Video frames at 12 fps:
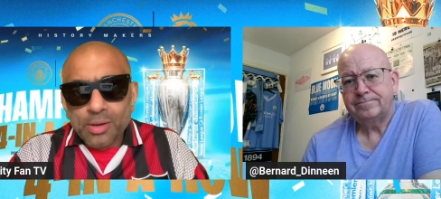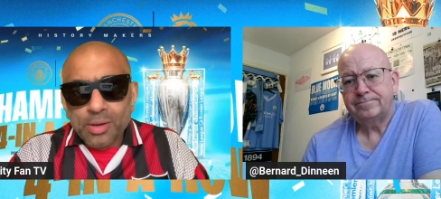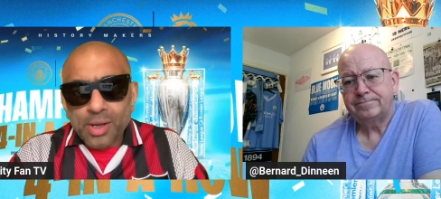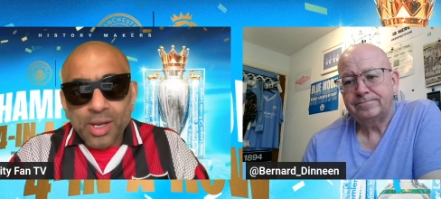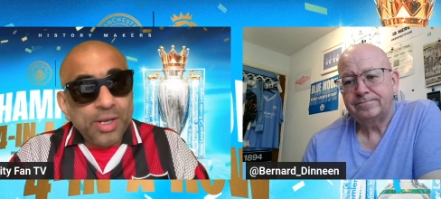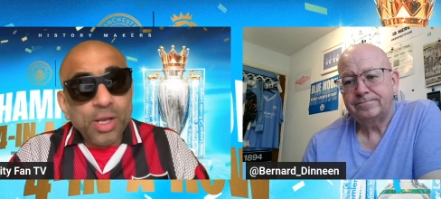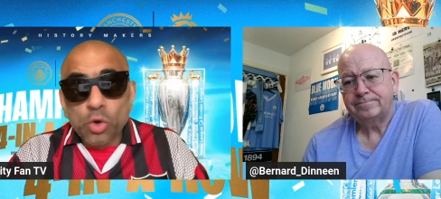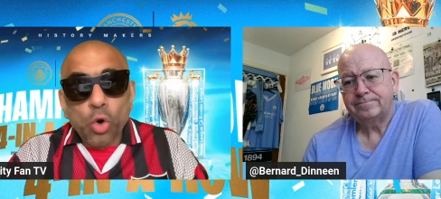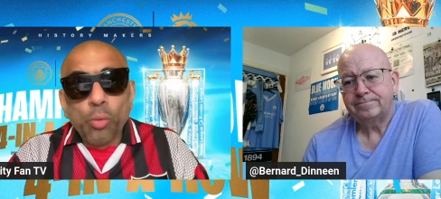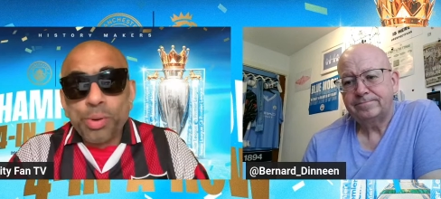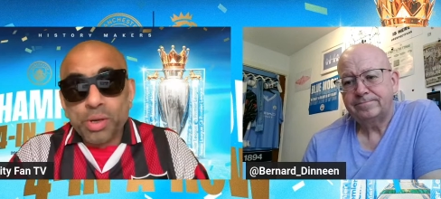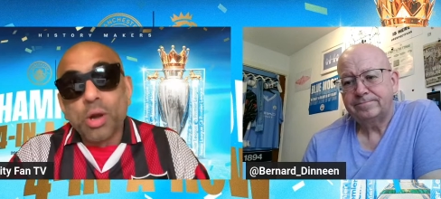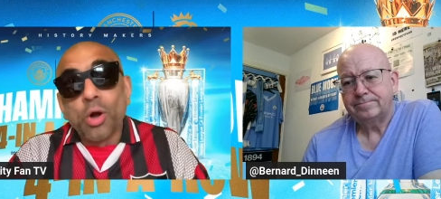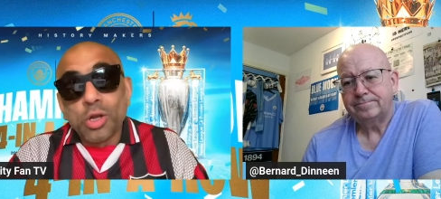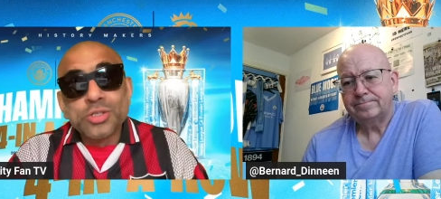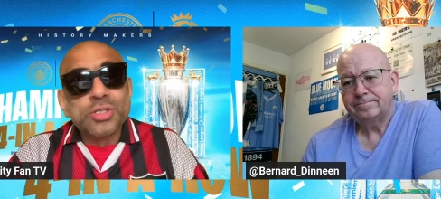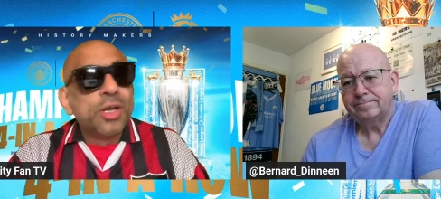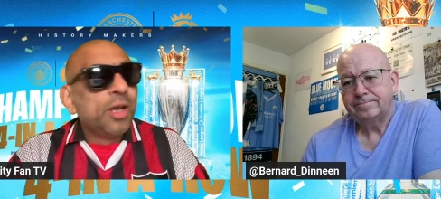Speaker 1: He didn't go
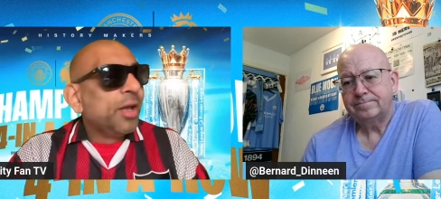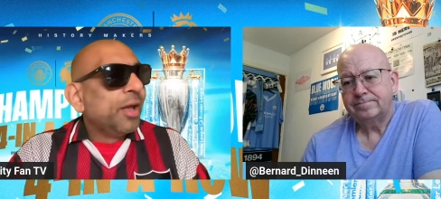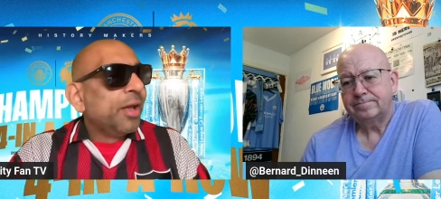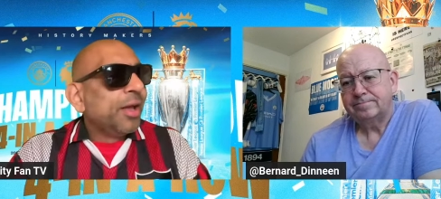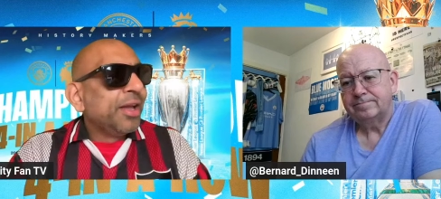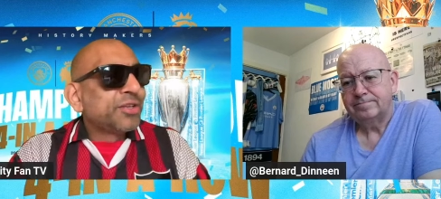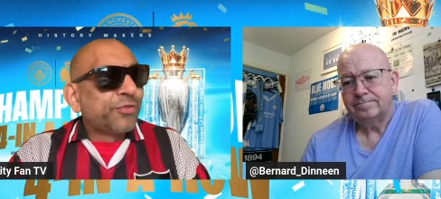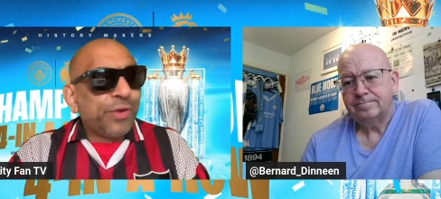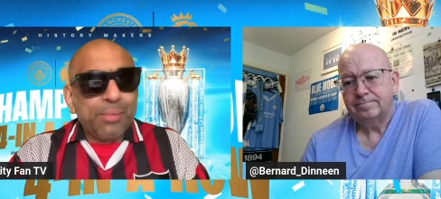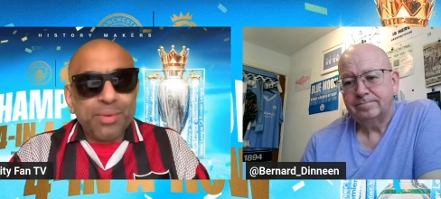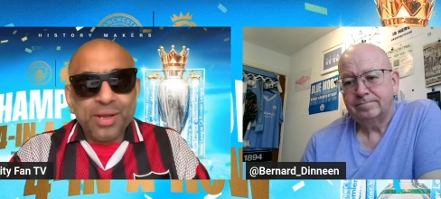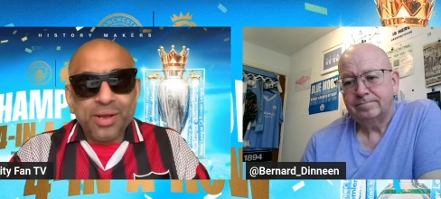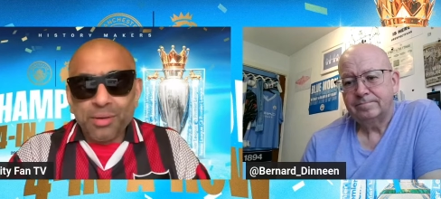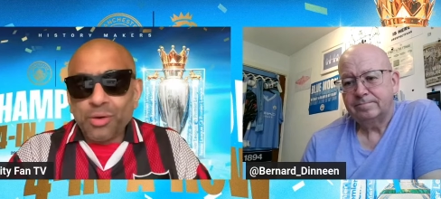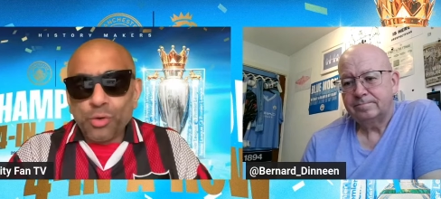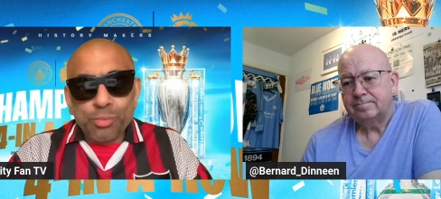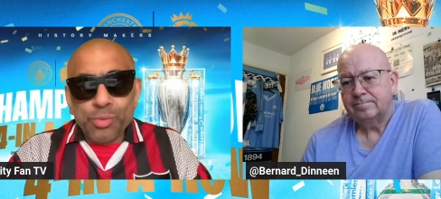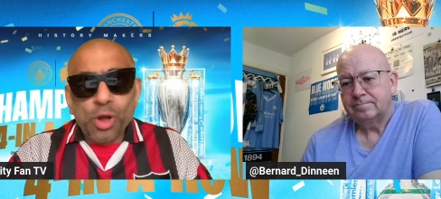because his family
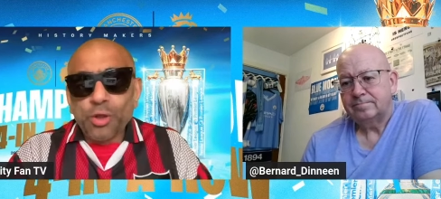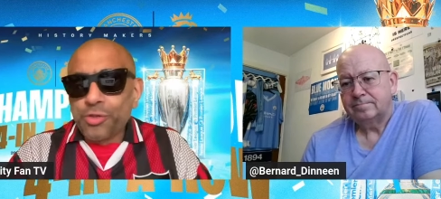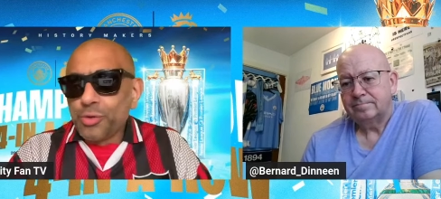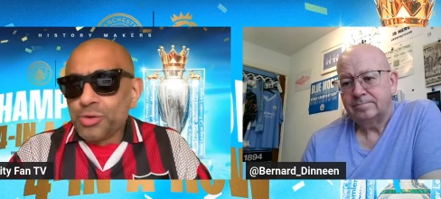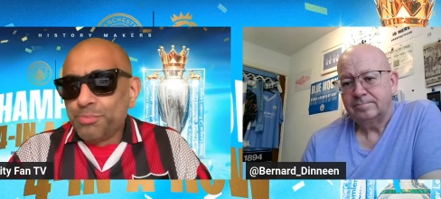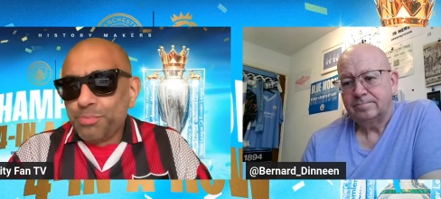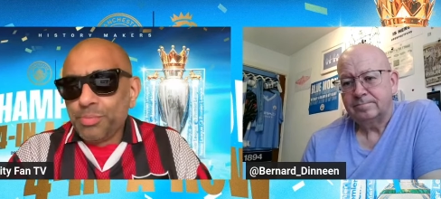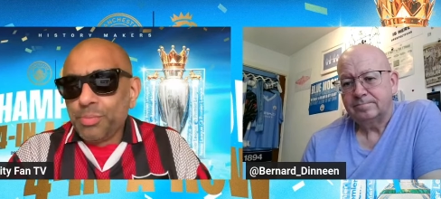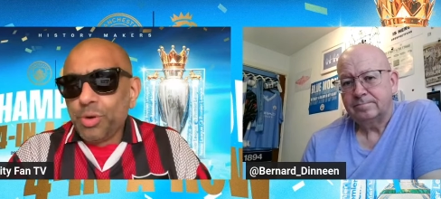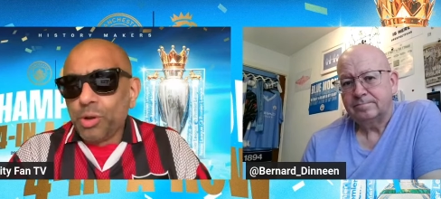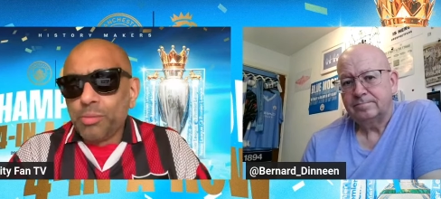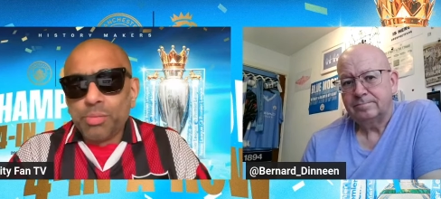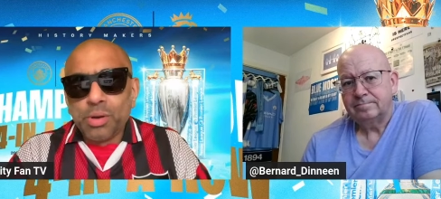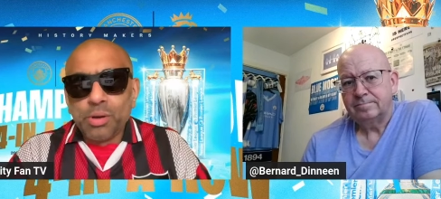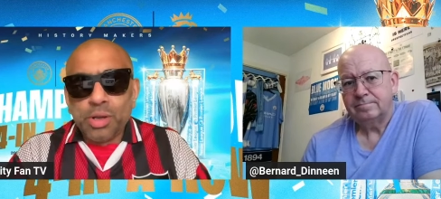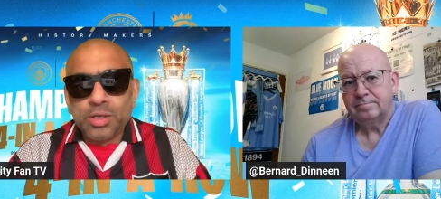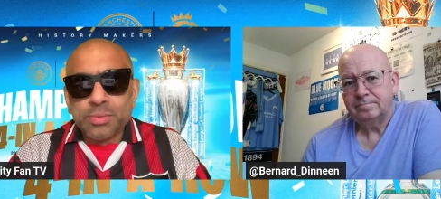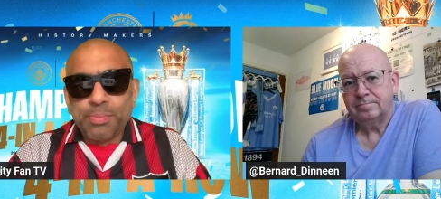are up north. He was, you know,
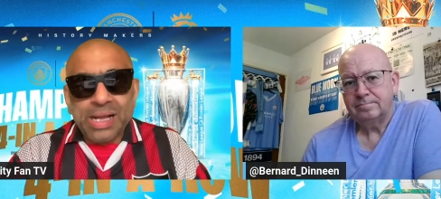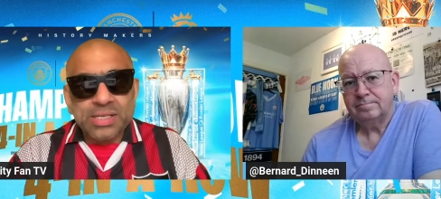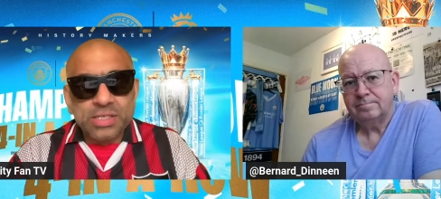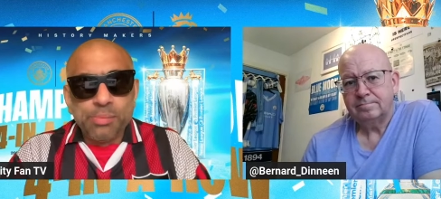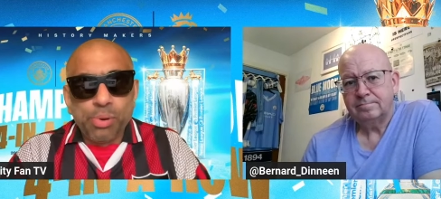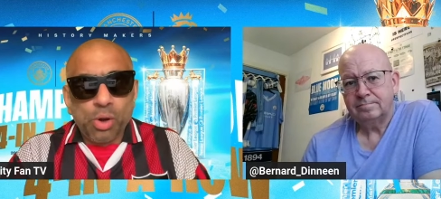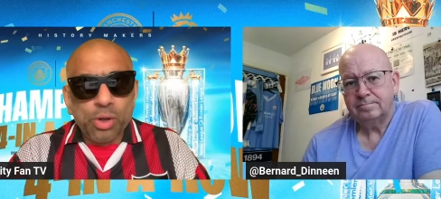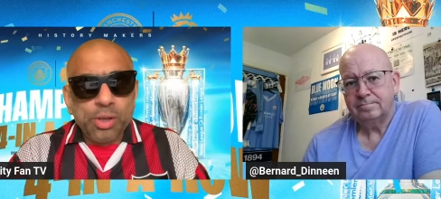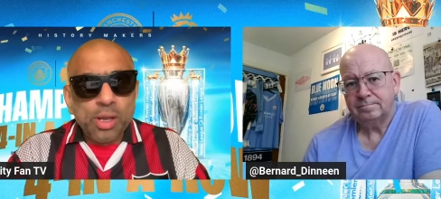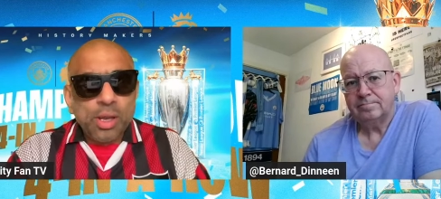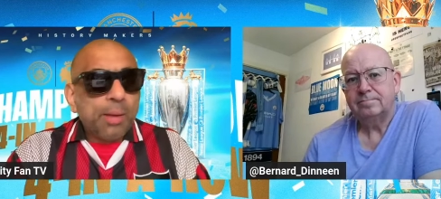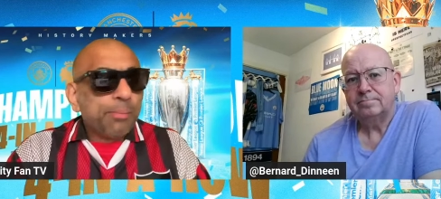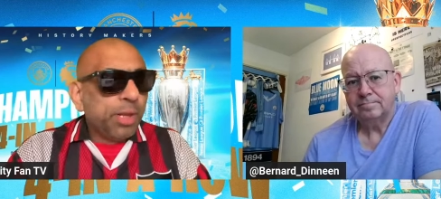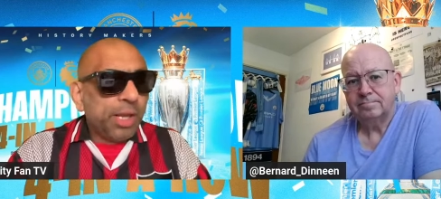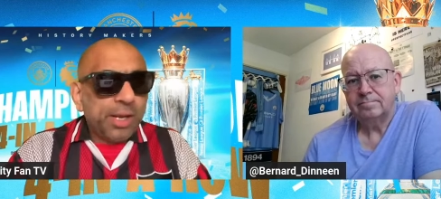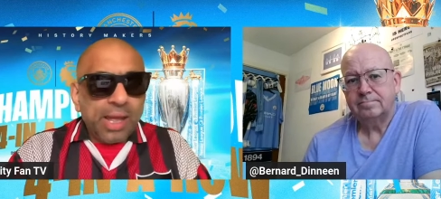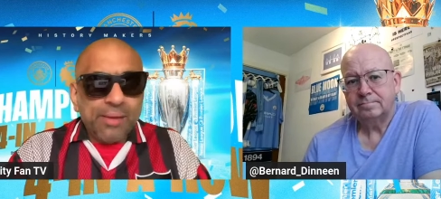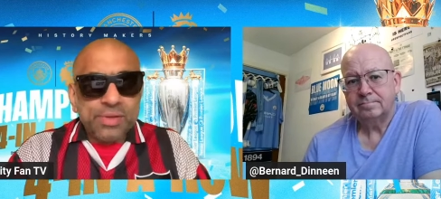he's a Barnsley boy,
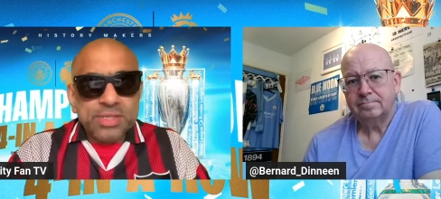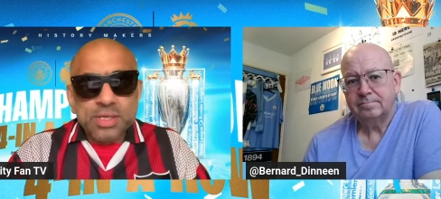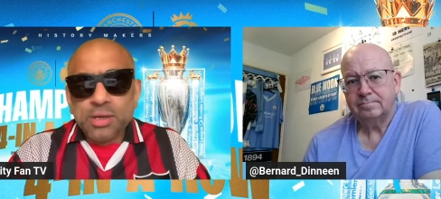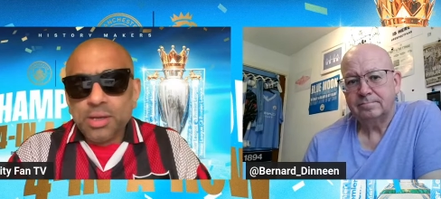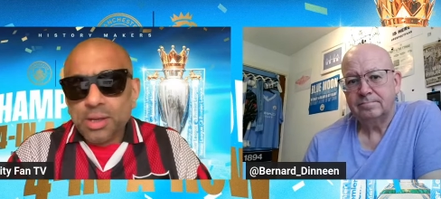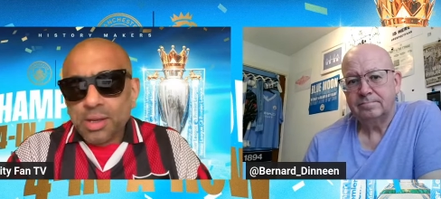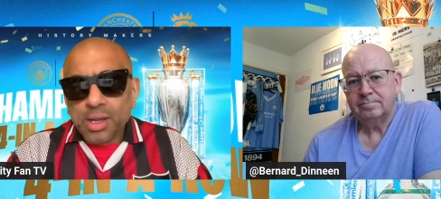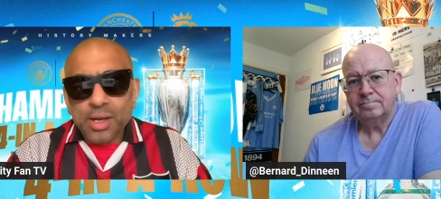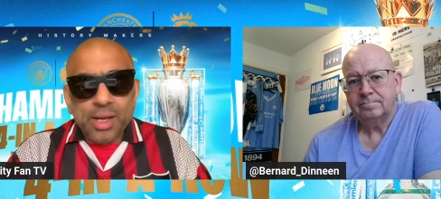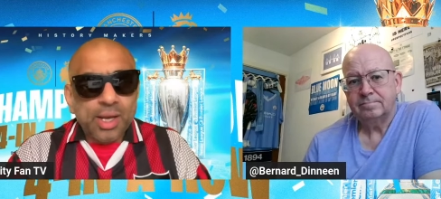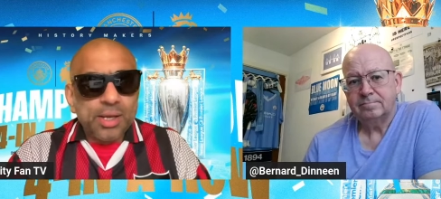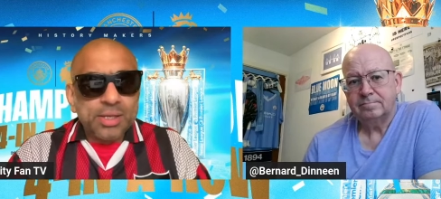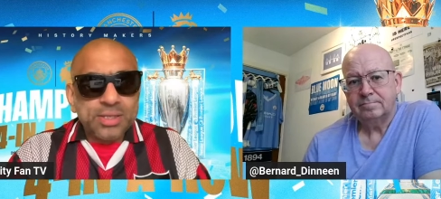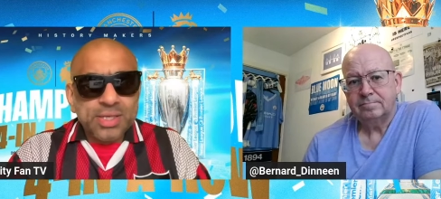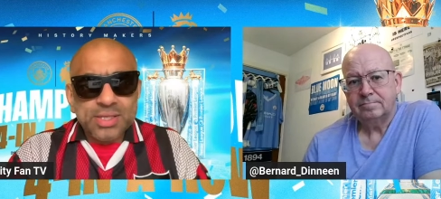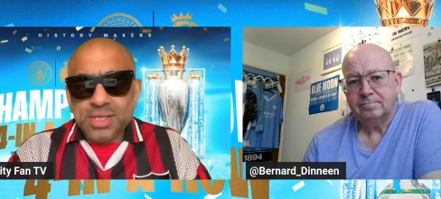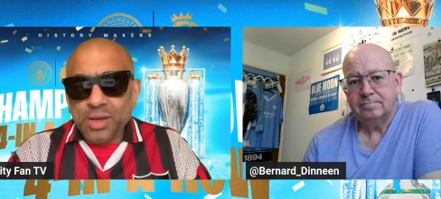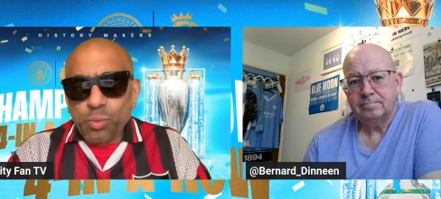played at Everton. And at
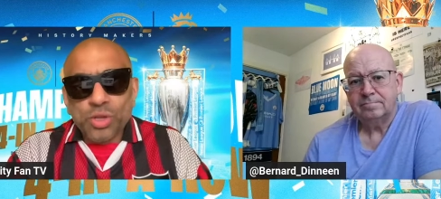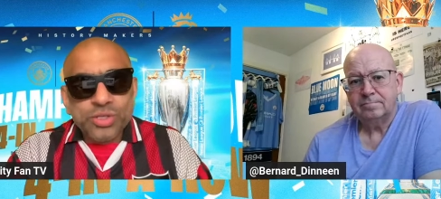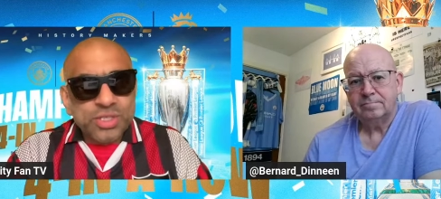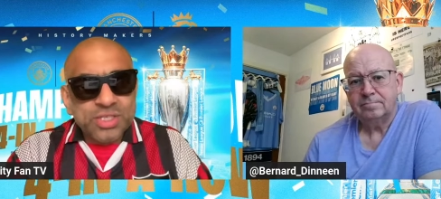City, he wants to